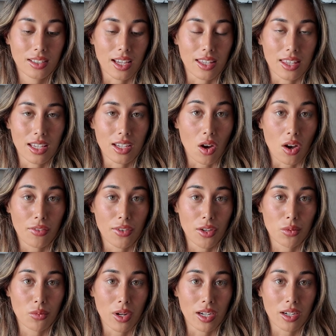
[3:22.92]
I think
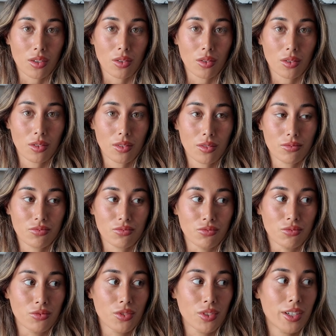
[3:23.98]
often when
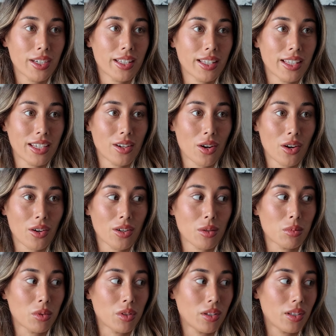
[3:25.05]
really
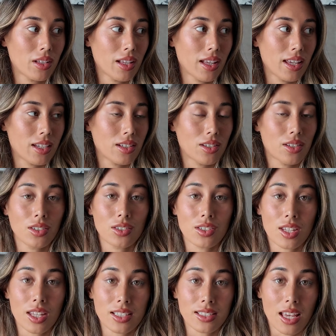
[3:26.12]
horrible and
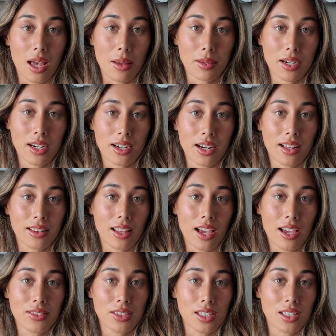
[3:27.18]
huge things happen in our
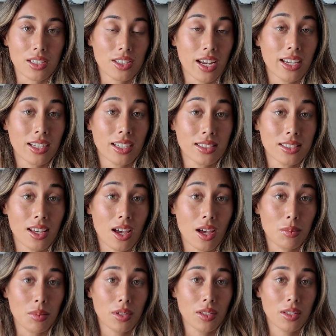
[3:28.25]
lives that shake us
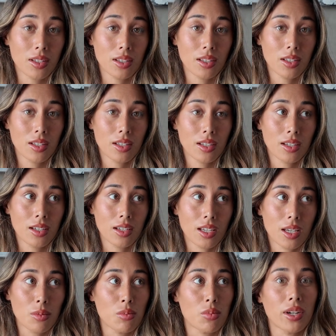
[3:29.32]
up,
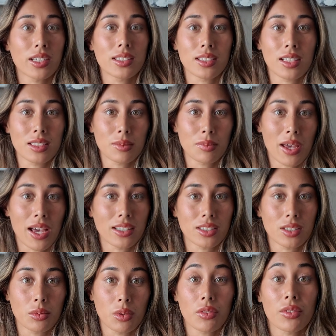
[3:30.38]
it brings us back
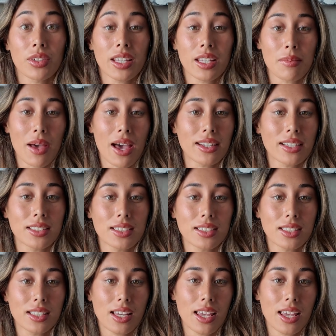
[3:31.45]
to what really matters.